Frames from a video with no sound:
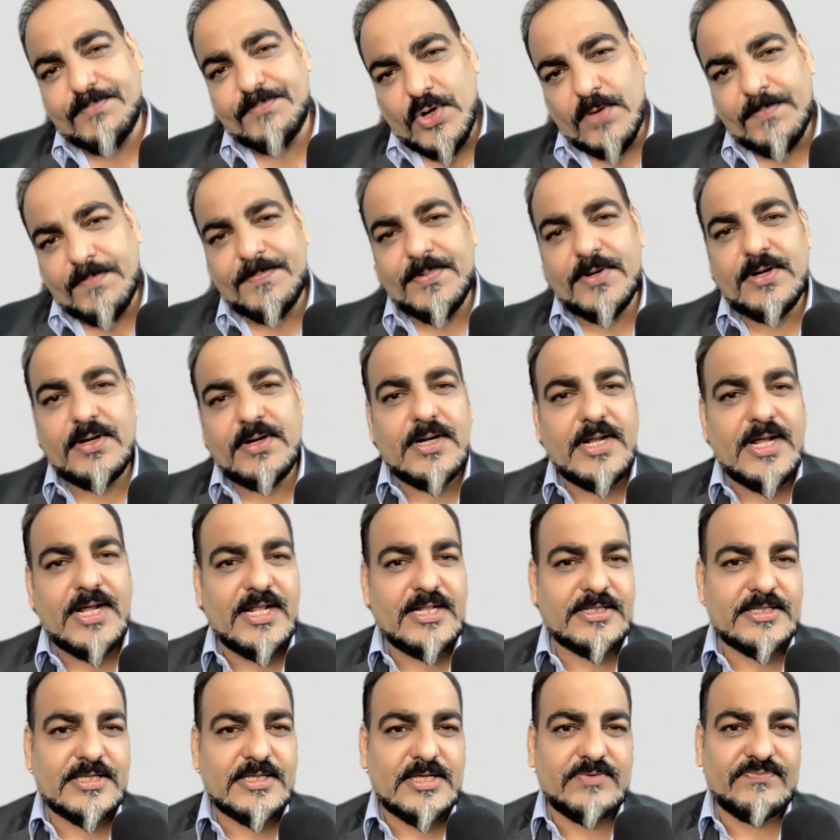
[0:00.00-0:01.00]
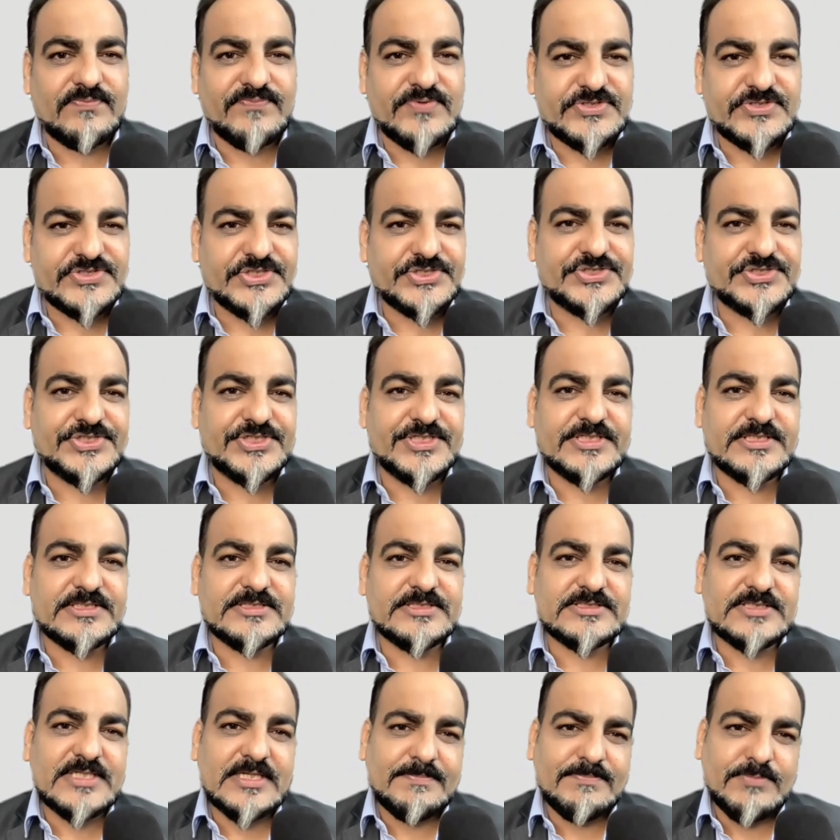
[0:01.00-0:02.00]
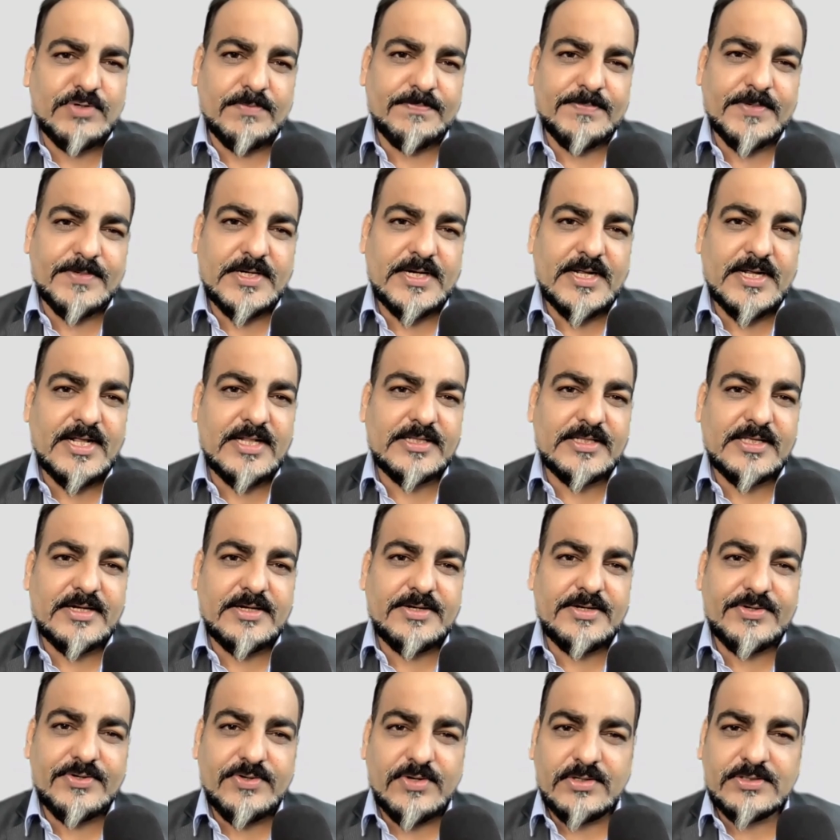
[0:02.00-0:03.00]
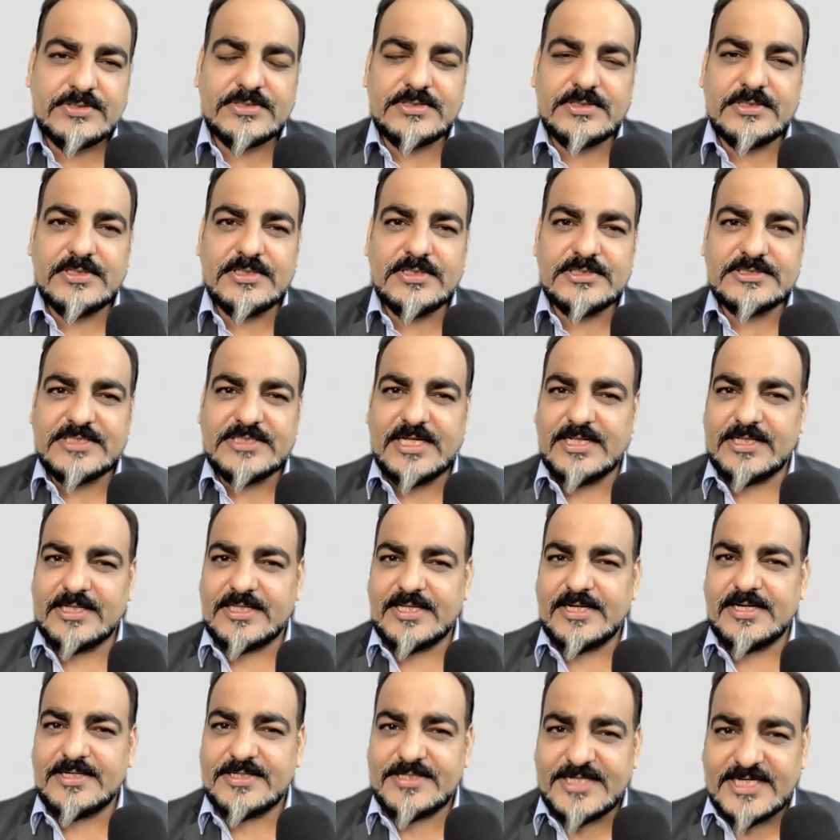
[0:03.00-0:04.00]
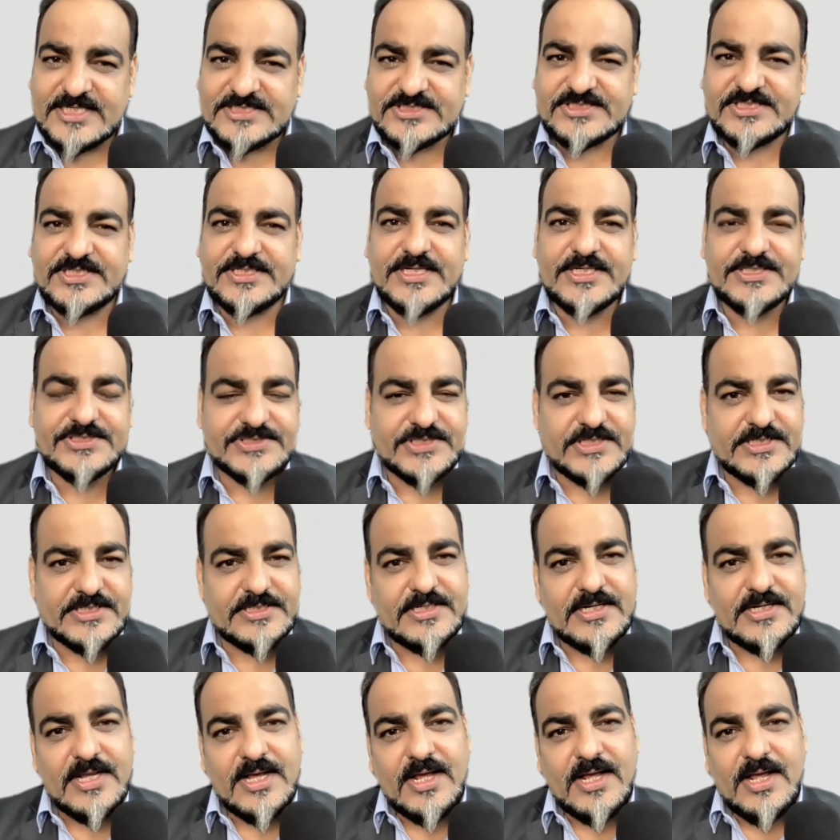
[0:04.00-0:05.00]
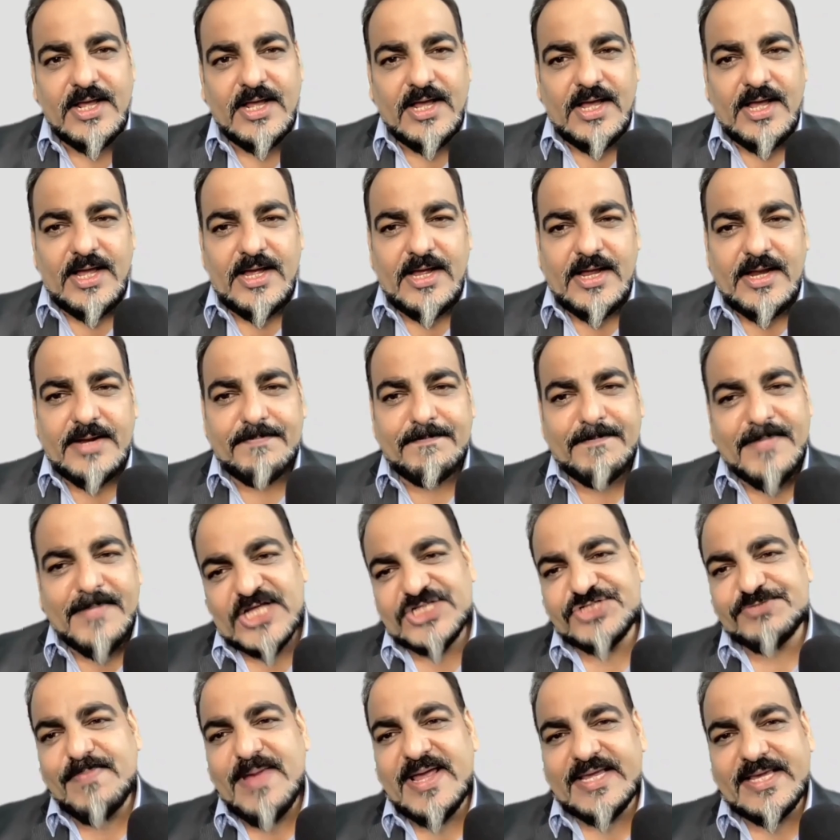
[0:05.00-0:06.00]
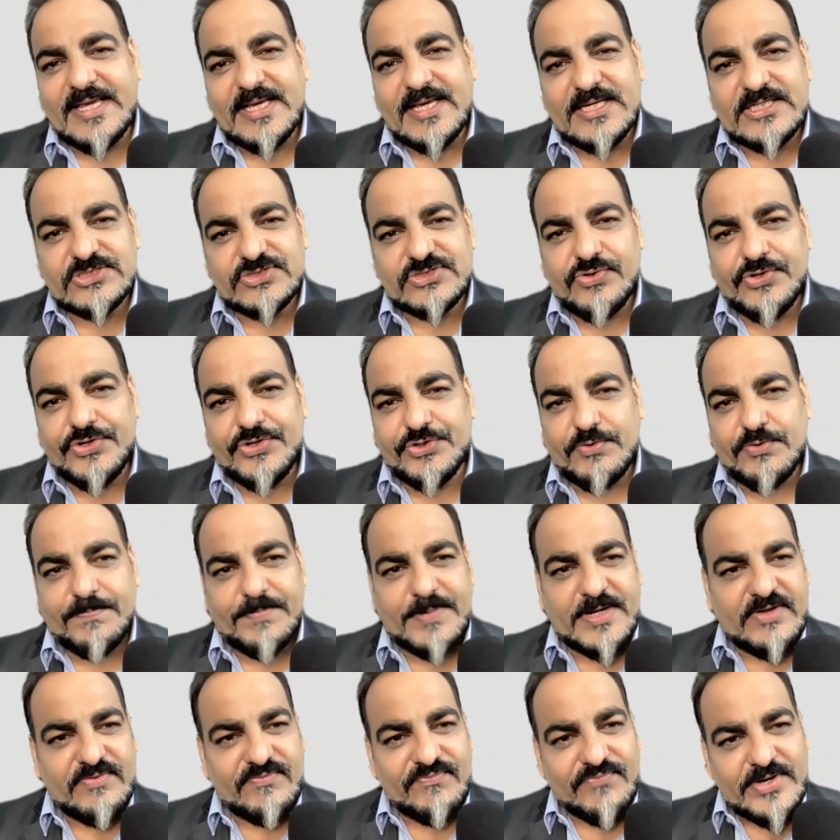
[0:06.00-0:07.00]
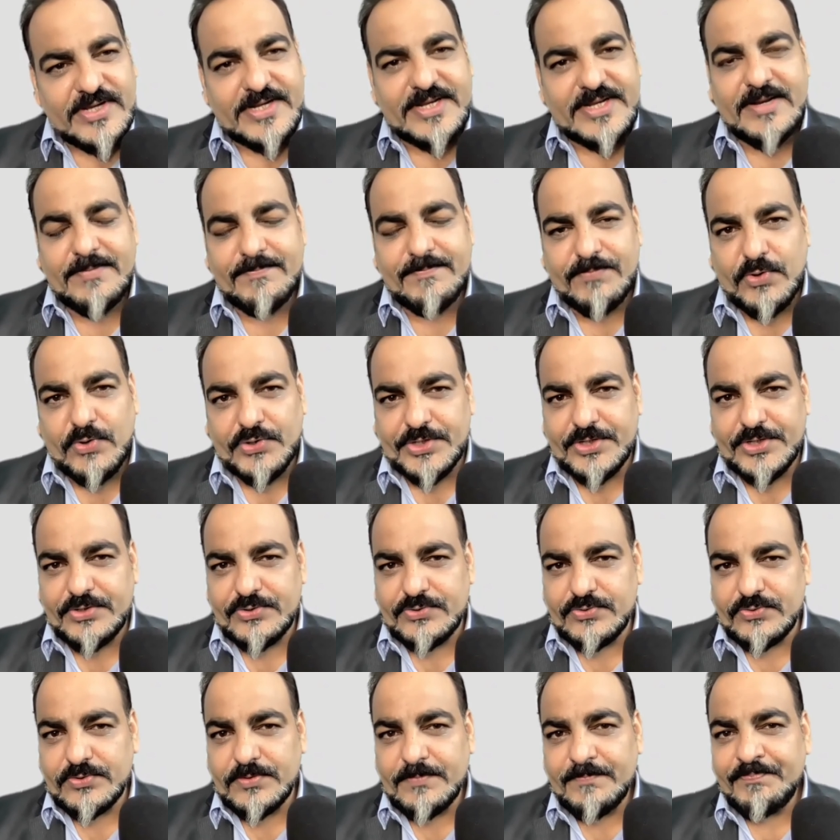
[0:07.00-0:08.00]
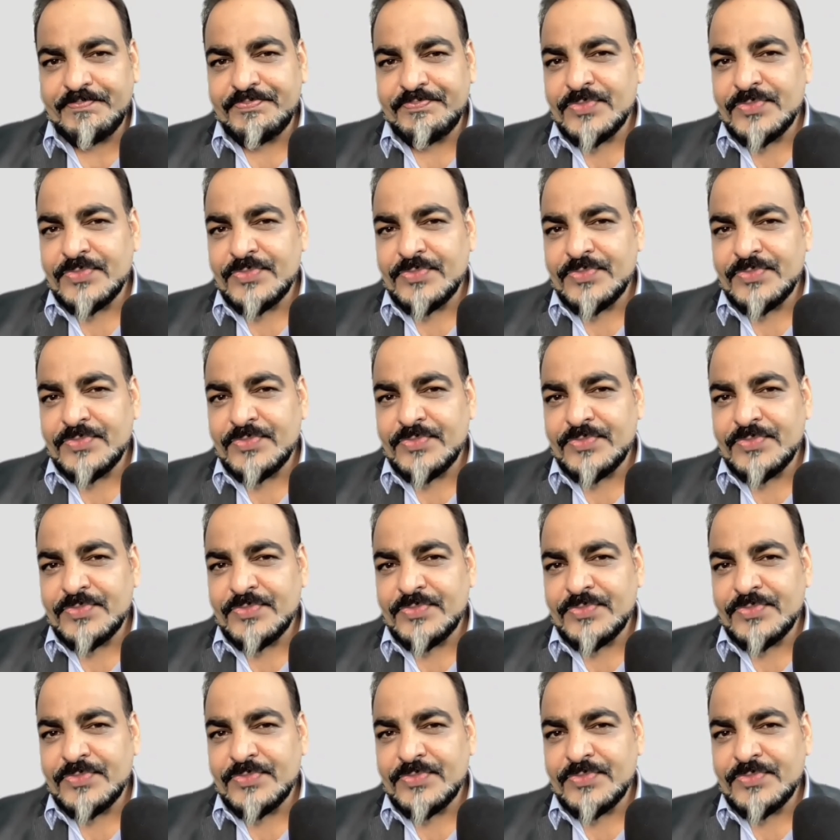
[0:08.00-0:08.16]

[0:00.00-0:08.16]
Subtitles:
proper healthcare physicians, proper healthcare doctors, healthcare destination, and matchmaking is going to play a very important role.